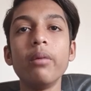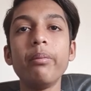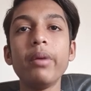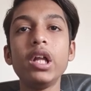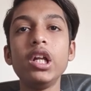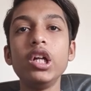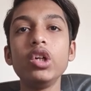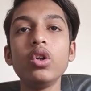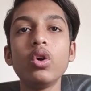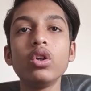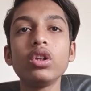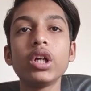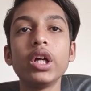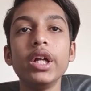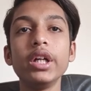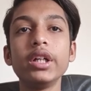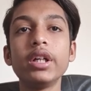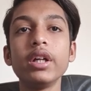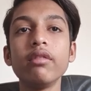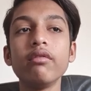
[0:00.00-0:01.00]
Peloton
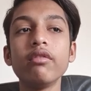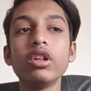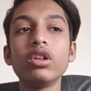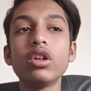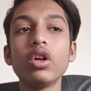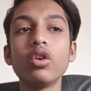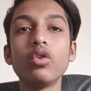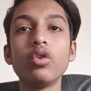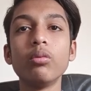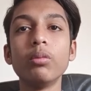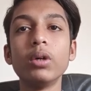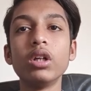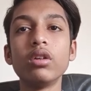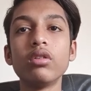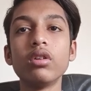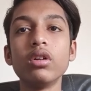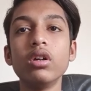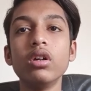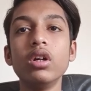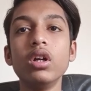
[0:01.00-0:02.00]
connecting with
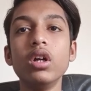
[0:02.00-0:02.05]
customers.